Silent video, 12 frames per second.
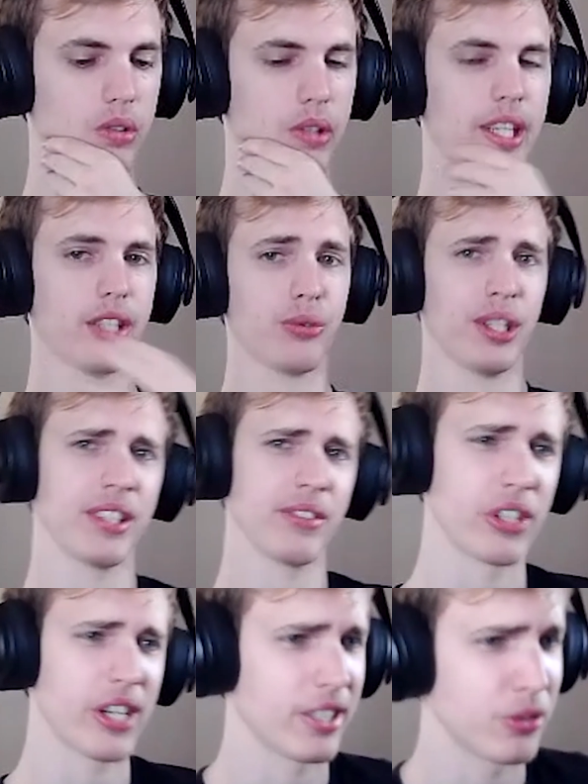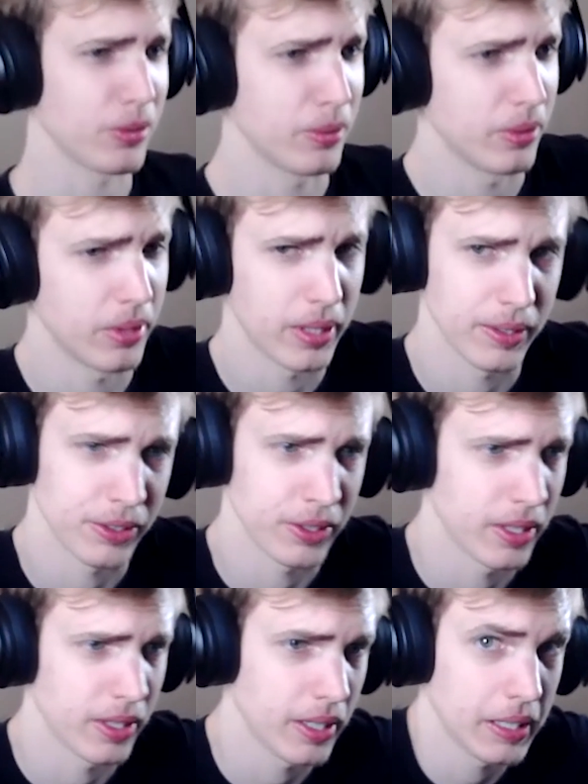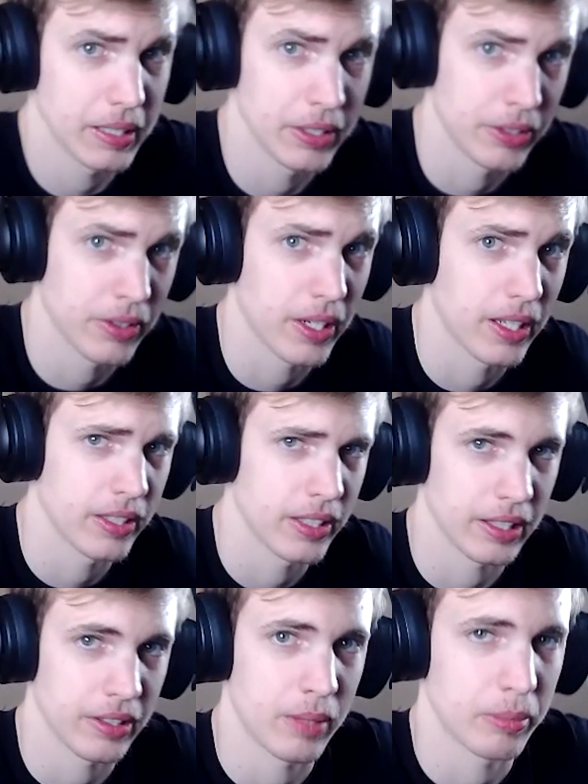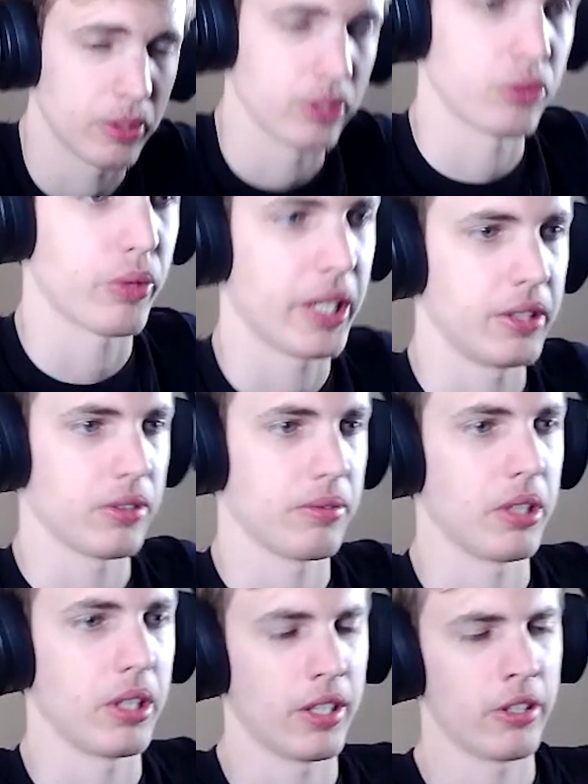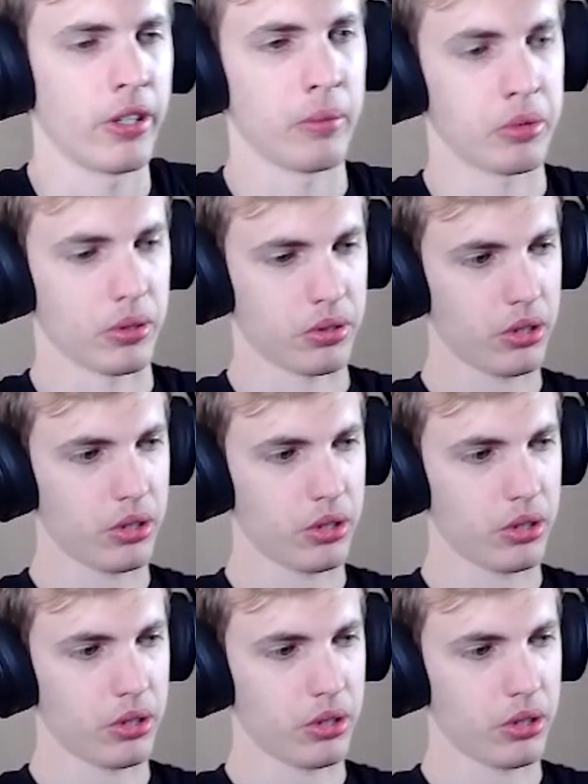I guess I never asked you uh, your uh, your thought uh, like numbers ratings of the other episodes.